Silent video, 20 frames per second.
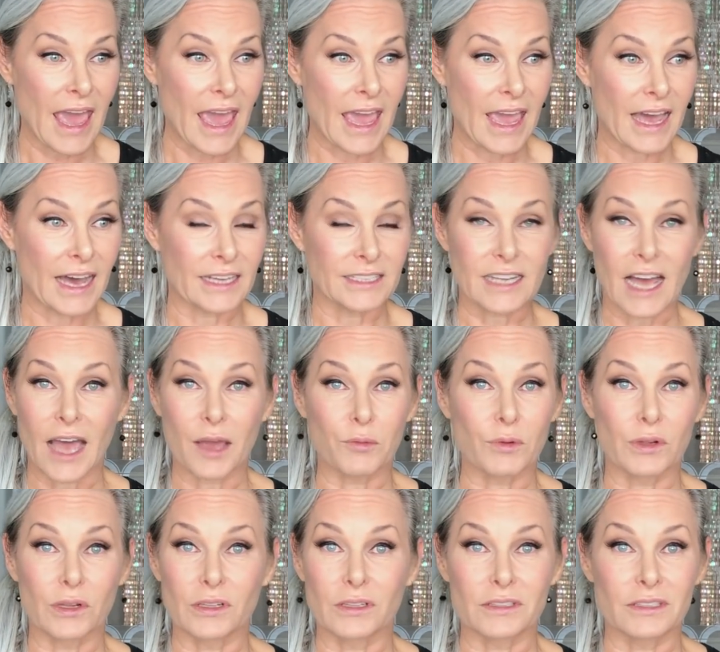and I
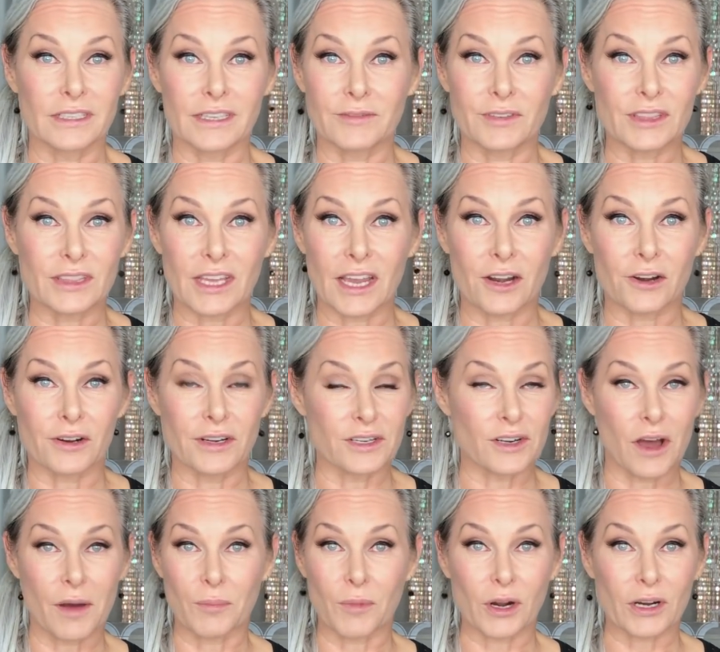will leave it there and
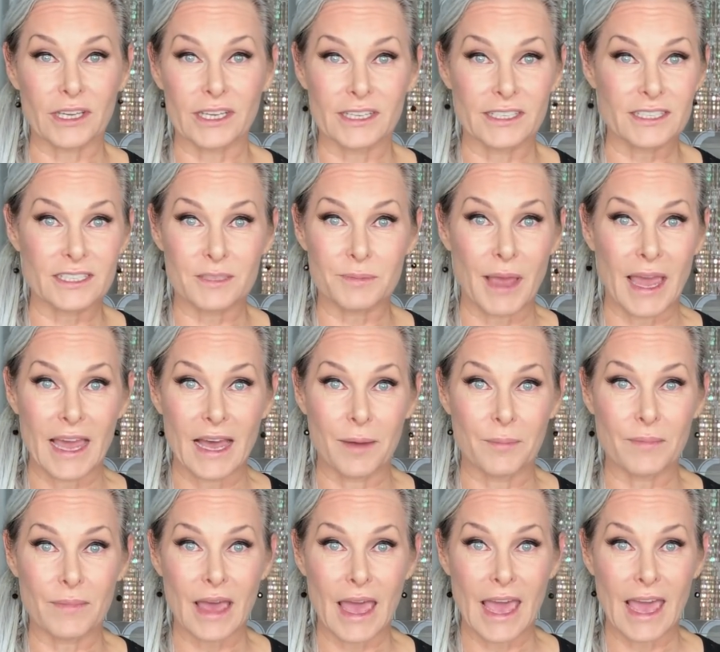not mark it as
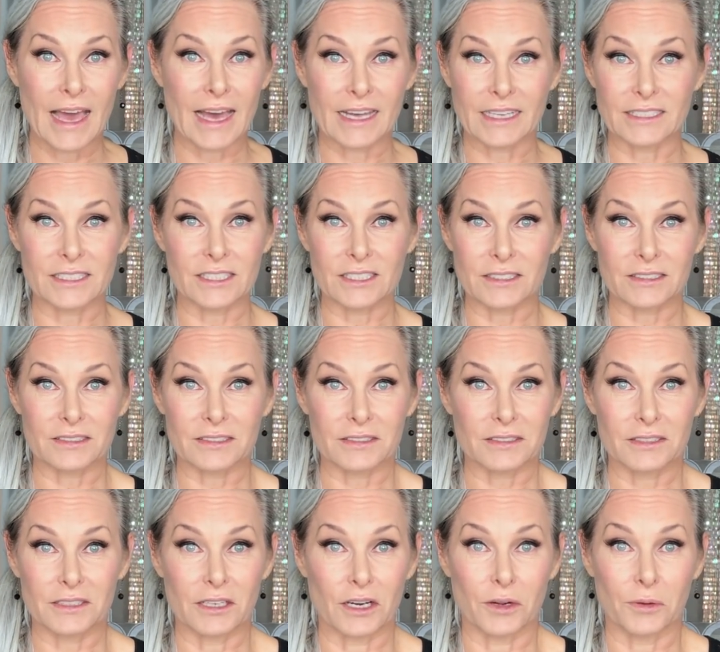spam, and,
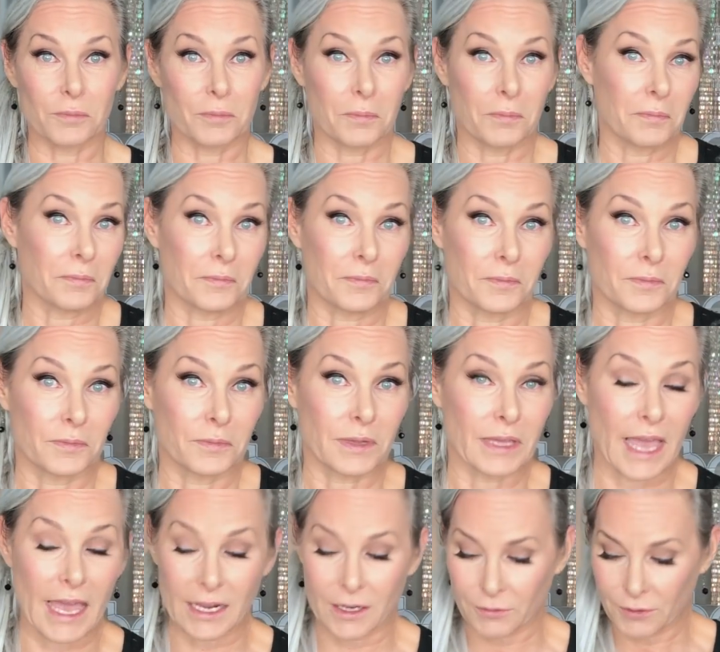you know,
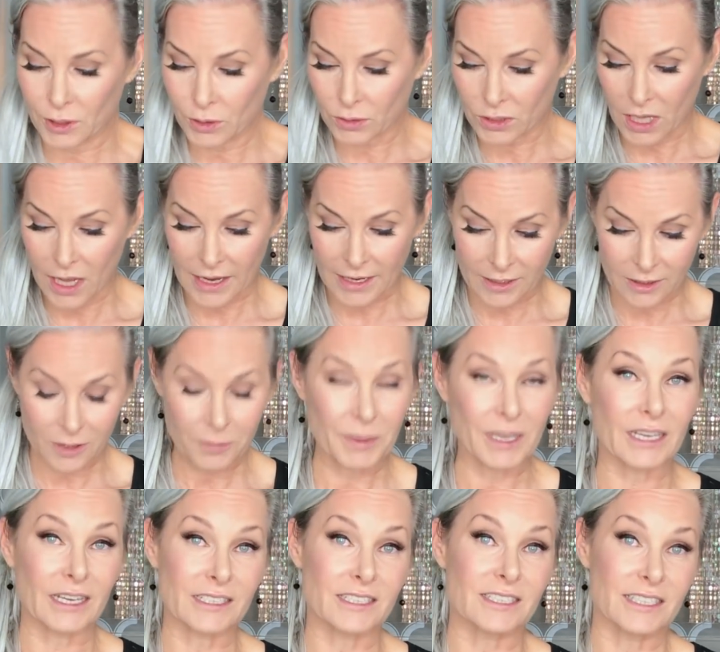gain a few clients,
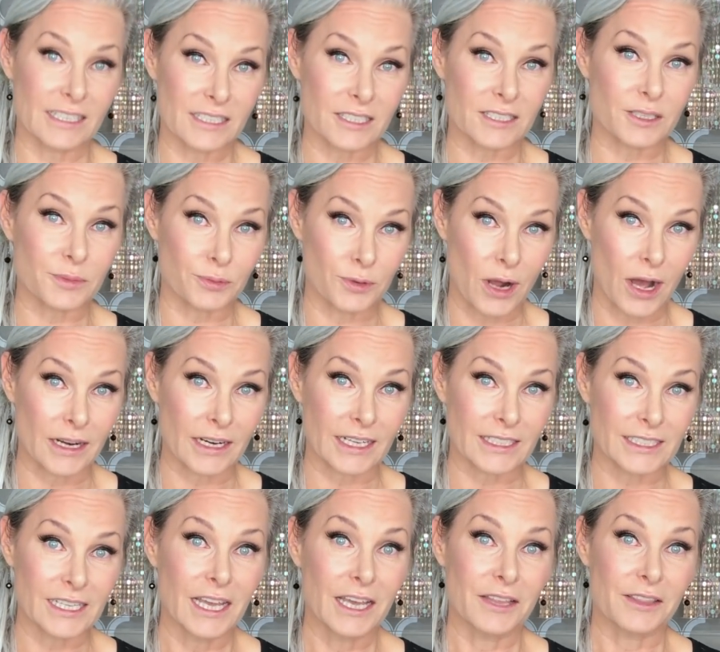because this is a
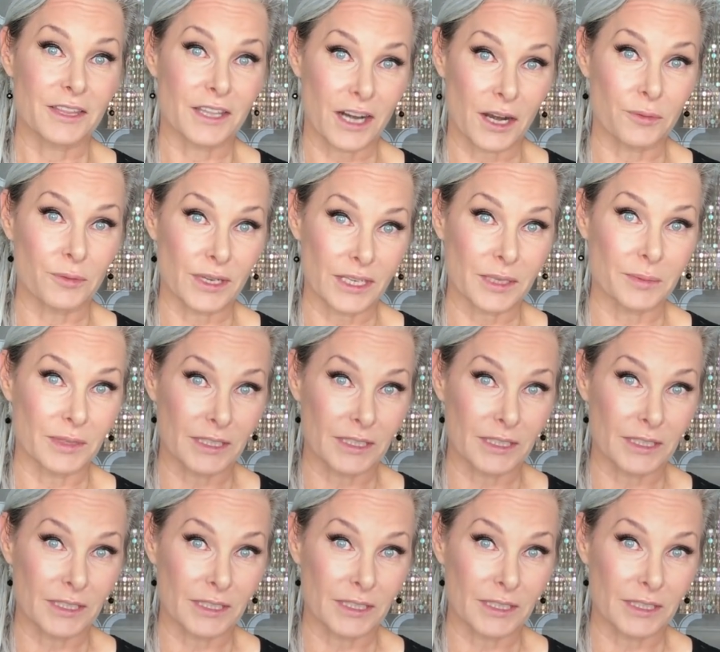product that I really